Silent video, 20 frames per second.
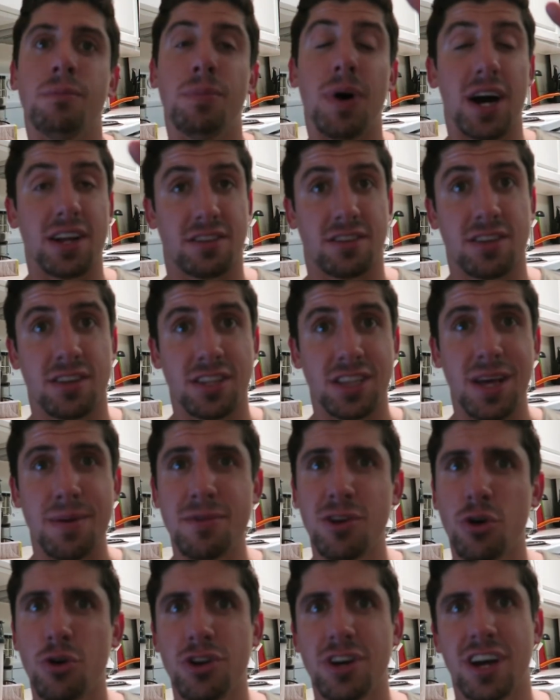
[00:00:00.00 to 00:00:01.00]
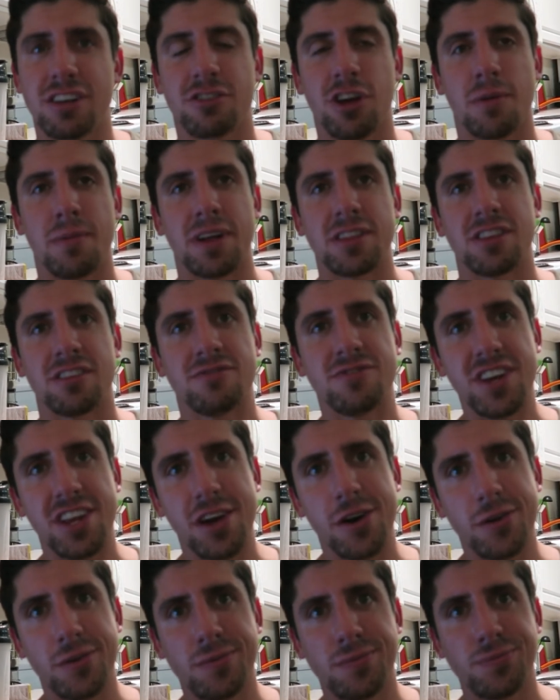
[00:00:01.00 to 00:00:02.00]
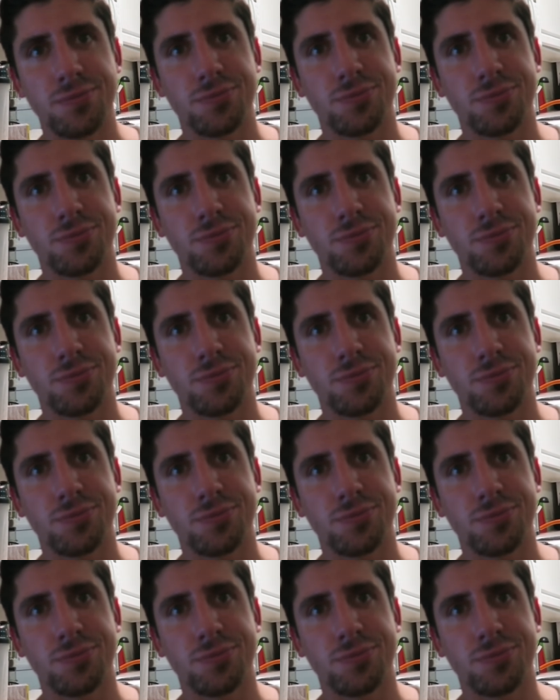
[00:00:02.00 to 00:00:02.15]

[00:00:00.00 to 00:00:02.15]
But let me know what you guys thought about this video.